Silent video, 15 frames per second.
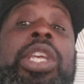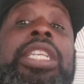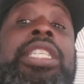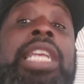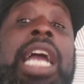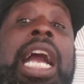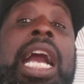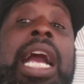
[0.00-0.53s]
this
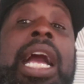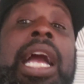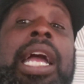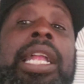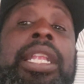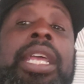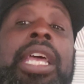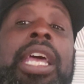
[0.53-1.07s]

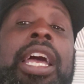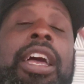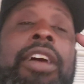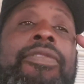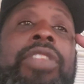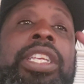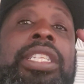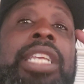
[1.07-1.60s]
god
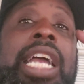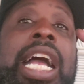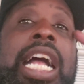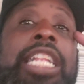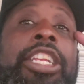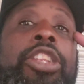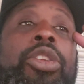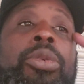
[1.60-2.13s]

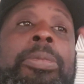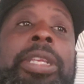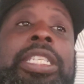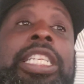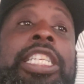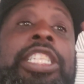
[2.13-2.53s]
Anubis.